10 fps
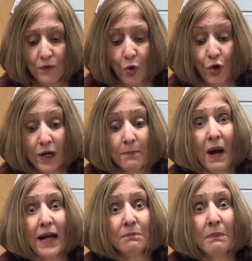or it
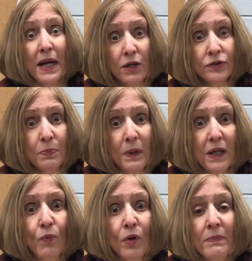might melt, but
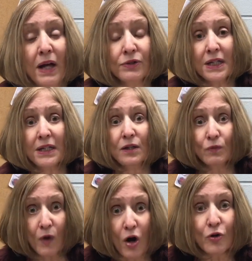it will melt in the
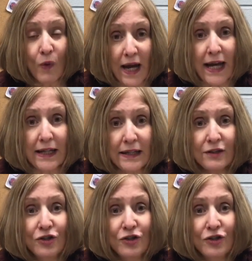wrong way.